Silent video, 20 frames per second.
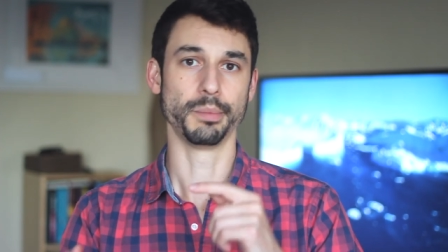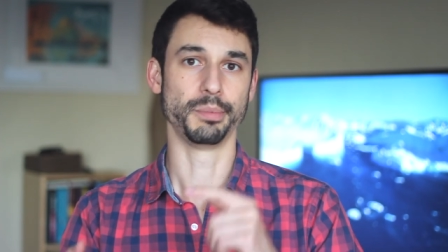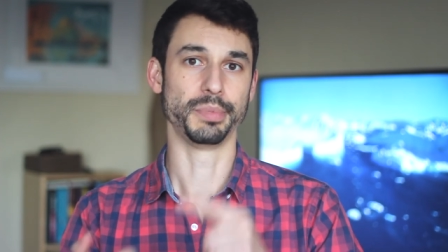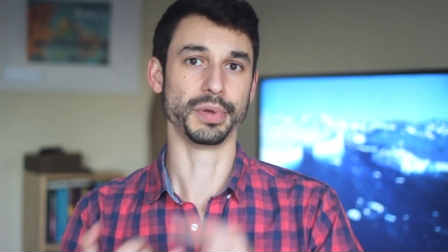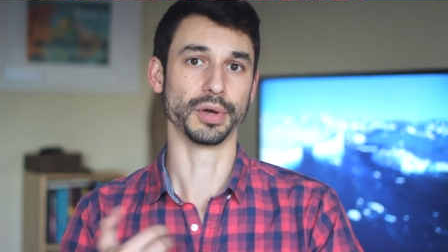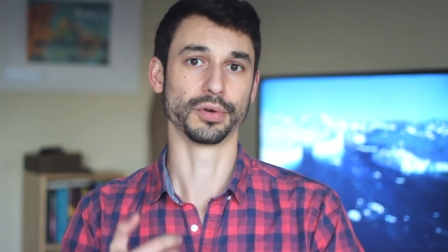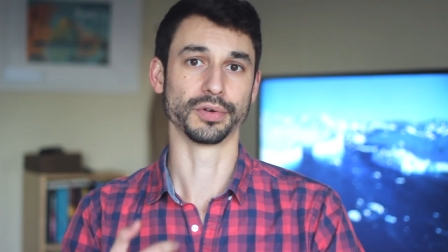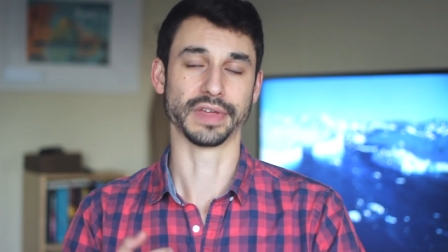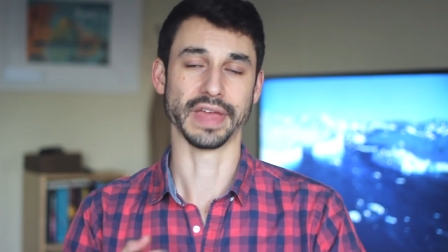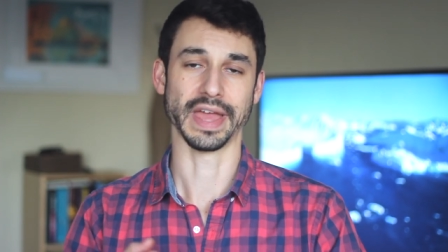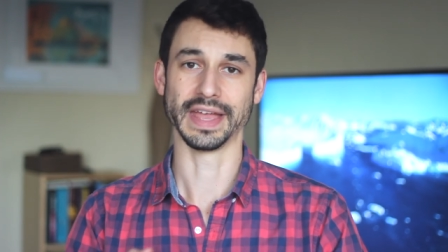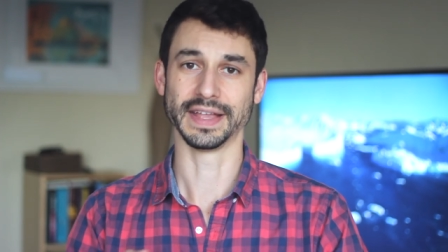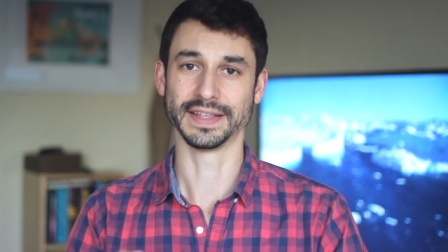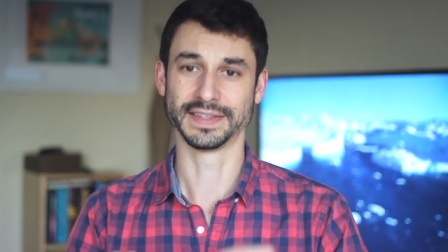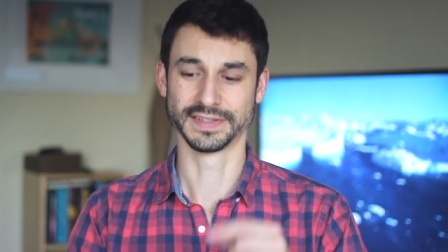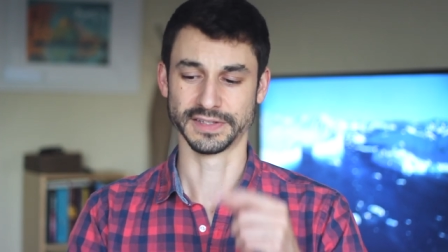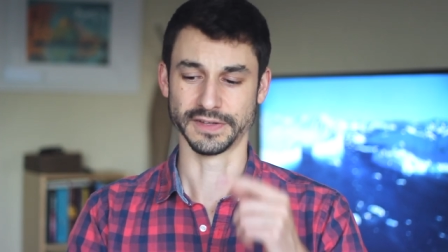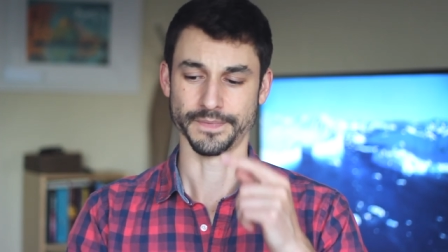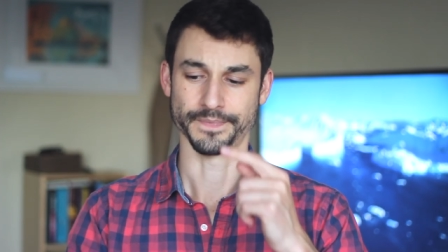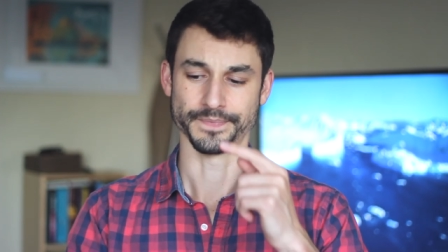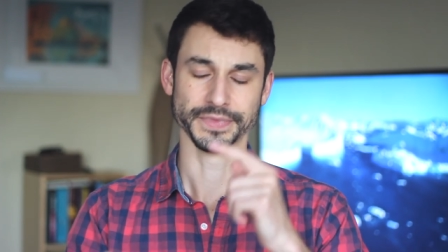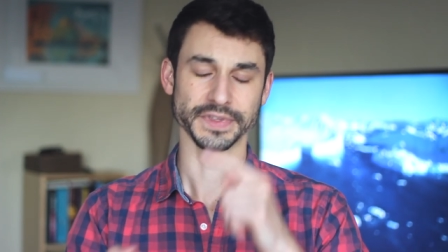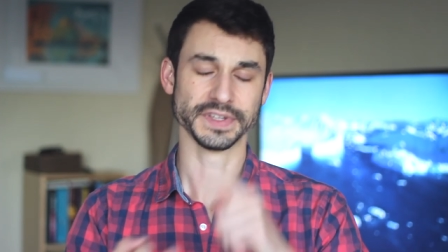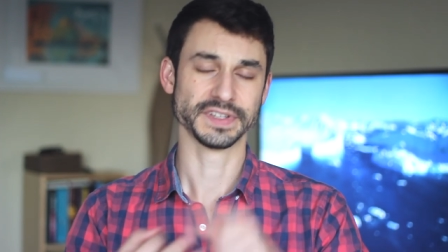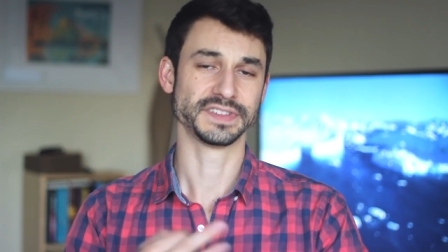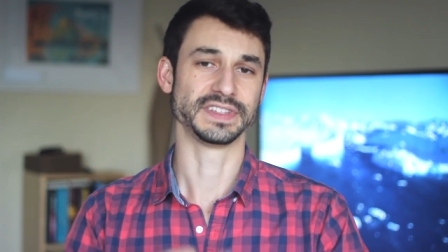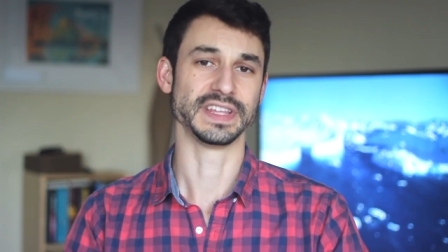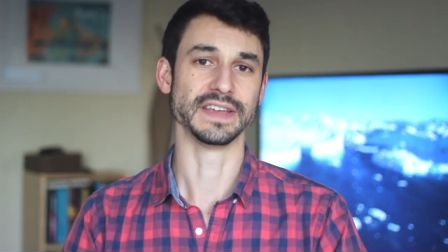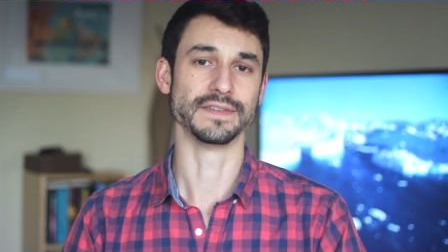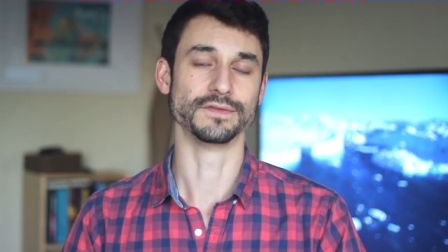Bill Gates,
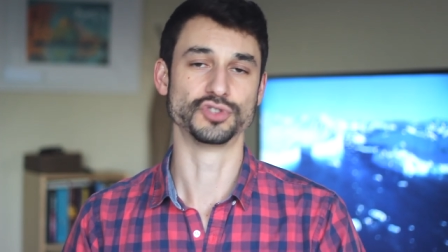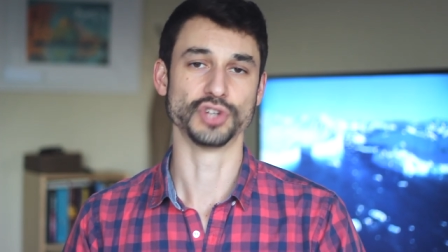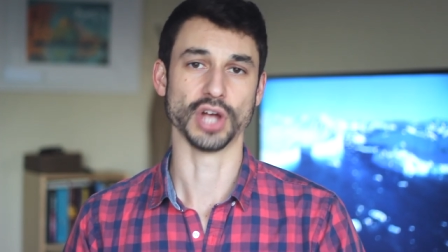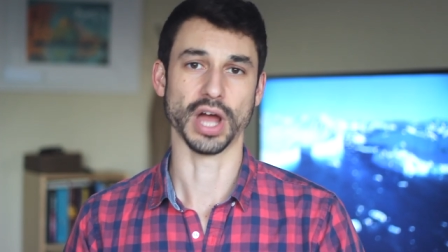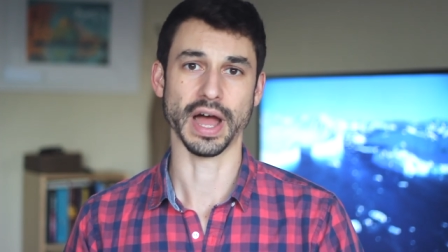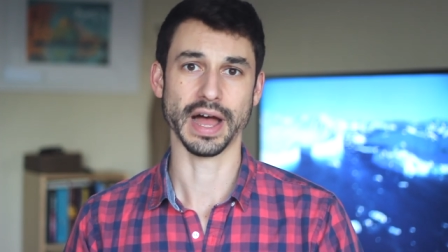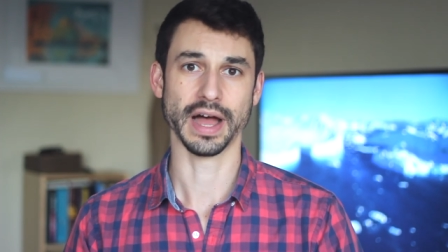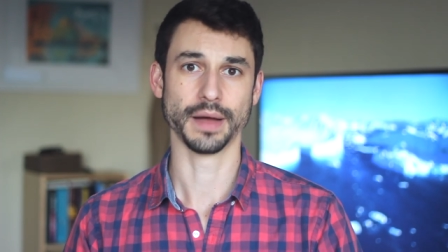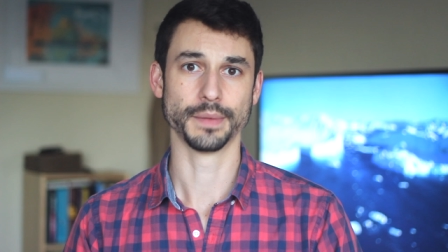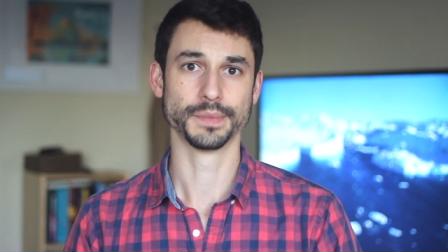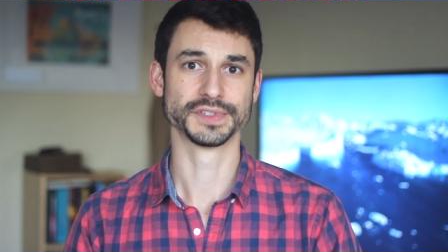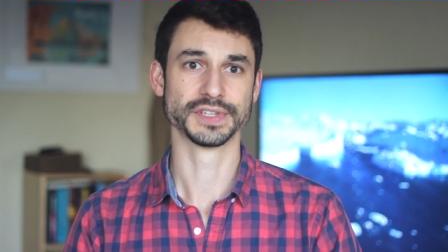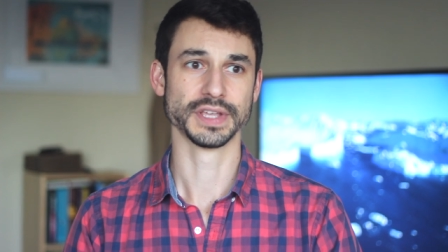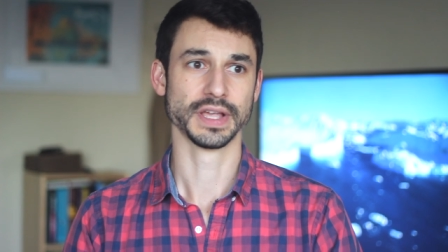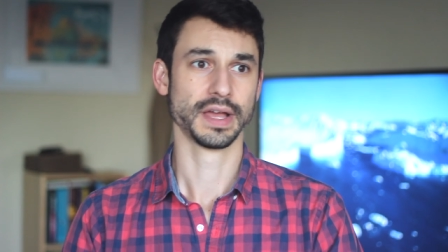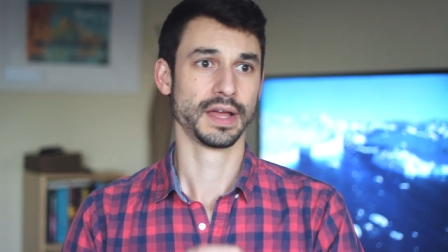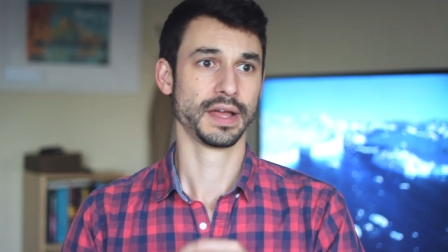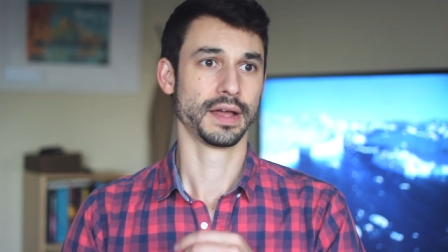Steve Jobs,